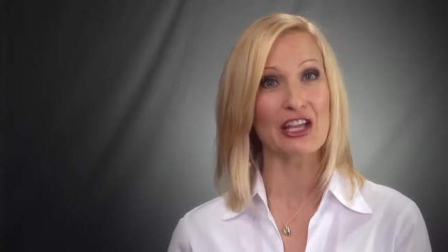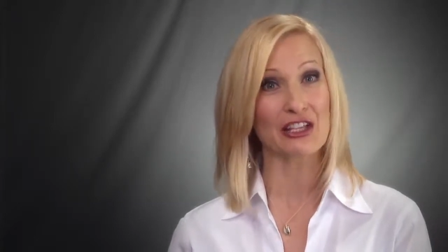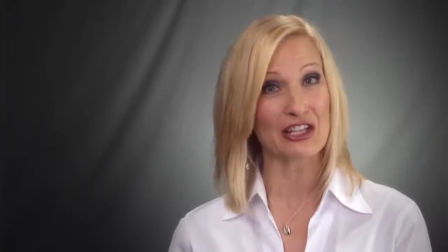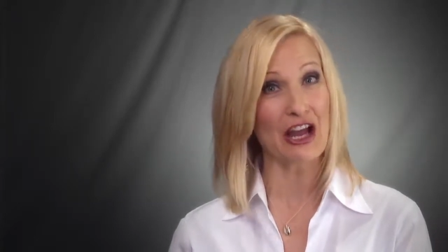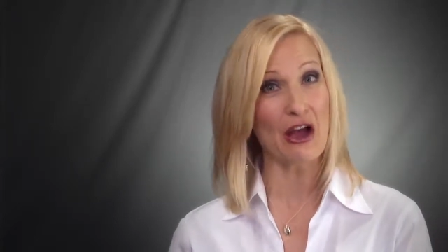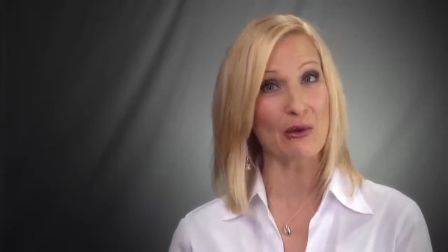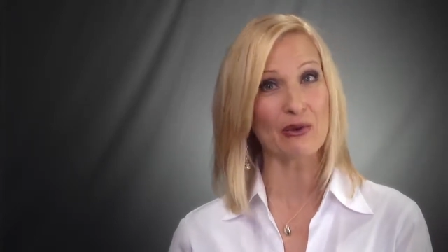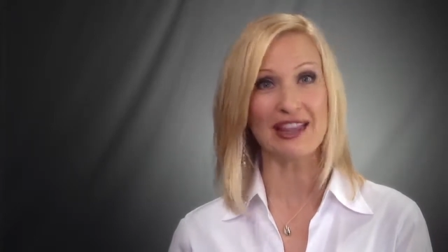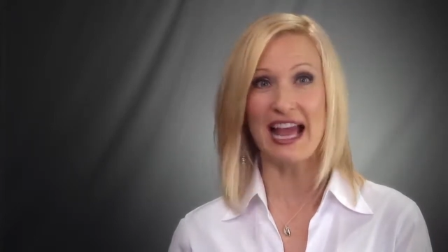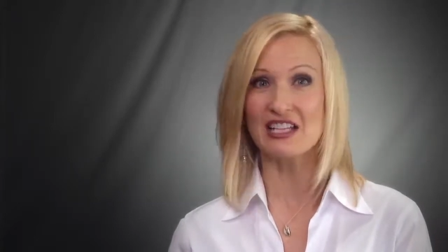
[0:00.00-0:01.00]
You know,
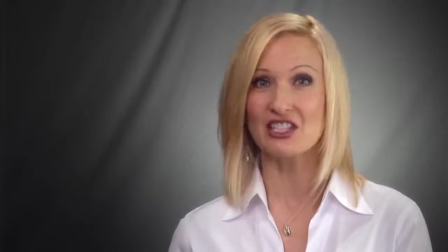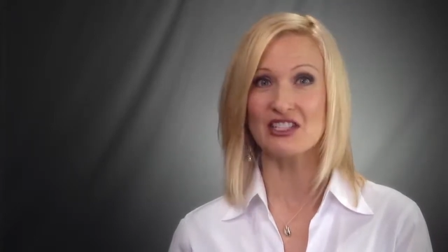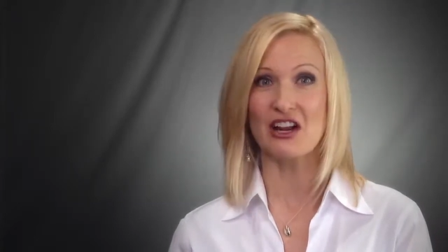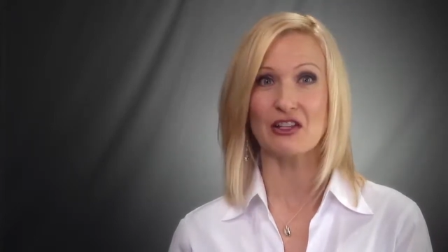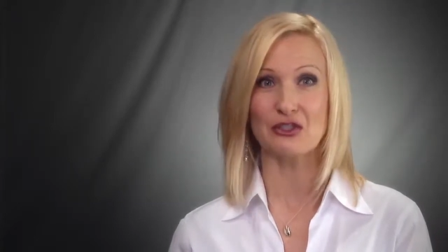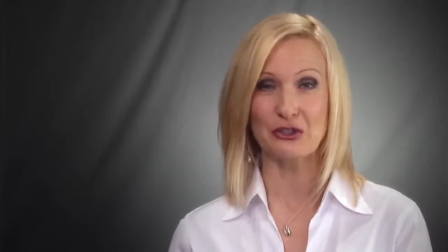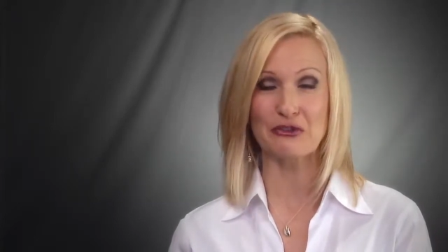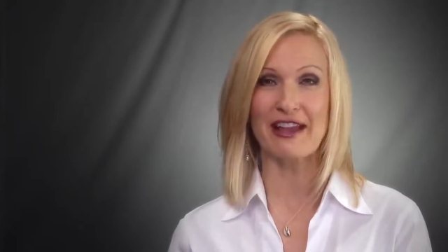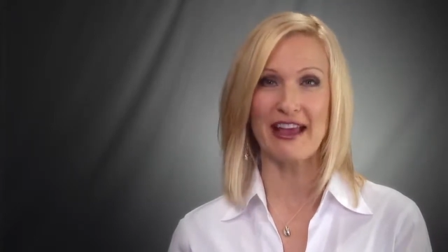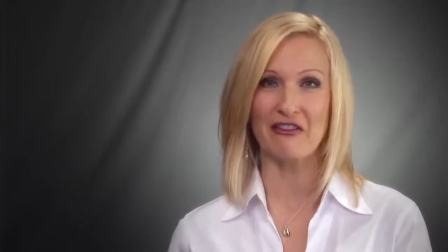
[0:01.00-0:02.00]
lashes are the true
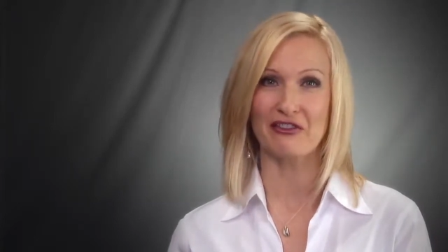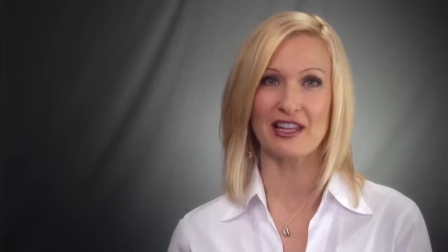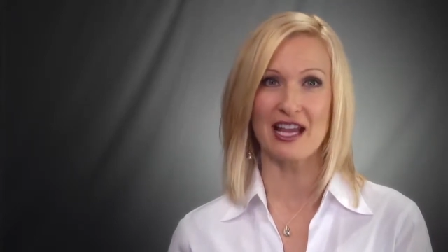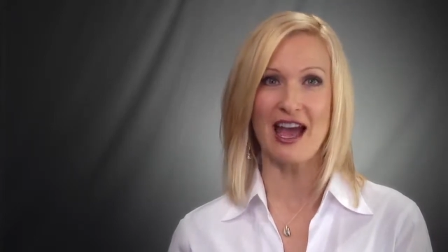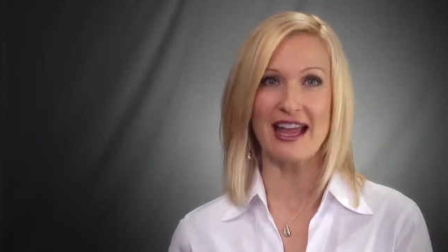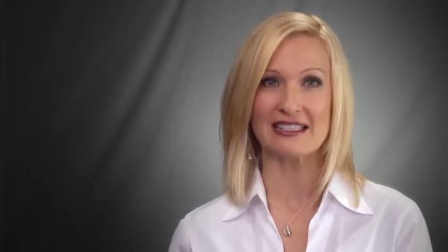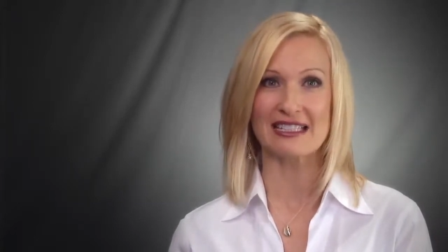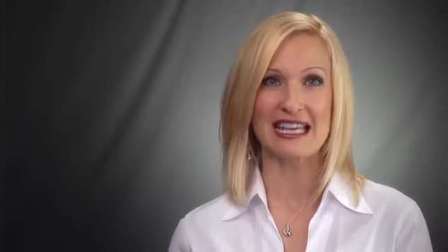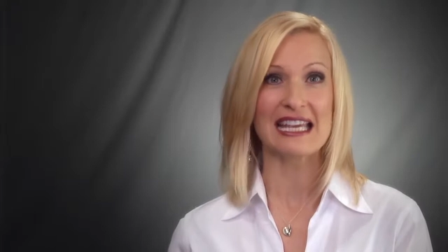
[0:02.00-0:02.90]
veil for the eyes.